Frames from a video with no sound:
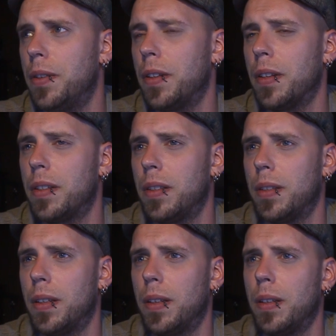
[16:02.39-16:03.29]
using this as
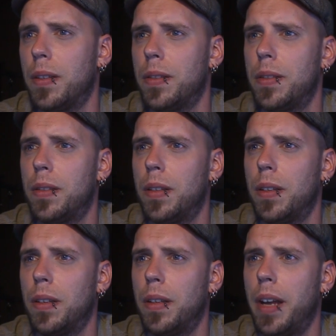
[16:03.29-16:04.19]

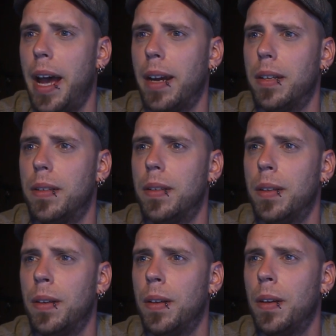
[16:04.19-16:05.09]
an added
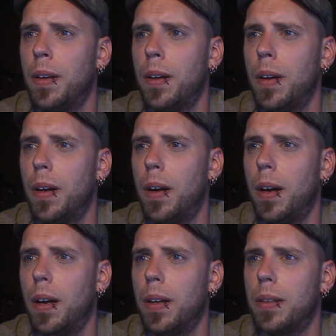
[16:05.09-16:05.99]

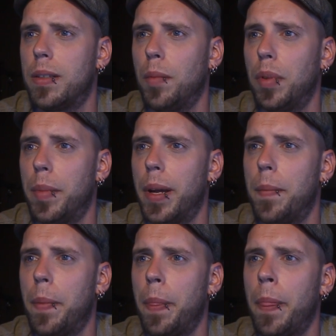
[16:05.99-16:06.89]
supplement.
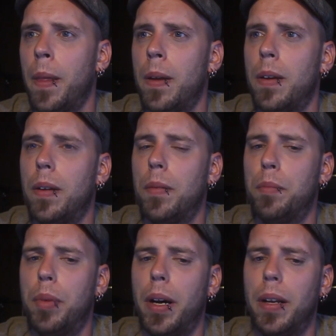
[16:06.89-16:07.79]

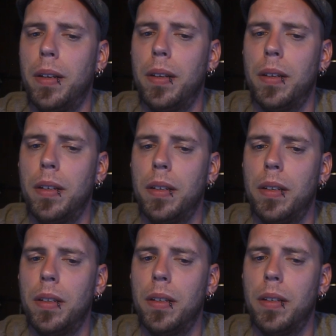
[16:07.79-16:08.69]
But
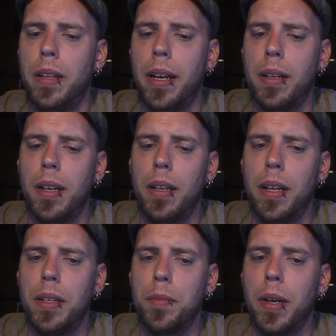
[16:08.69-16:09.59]
that
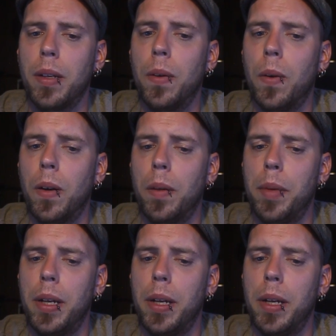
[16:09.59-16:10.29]
is my goal.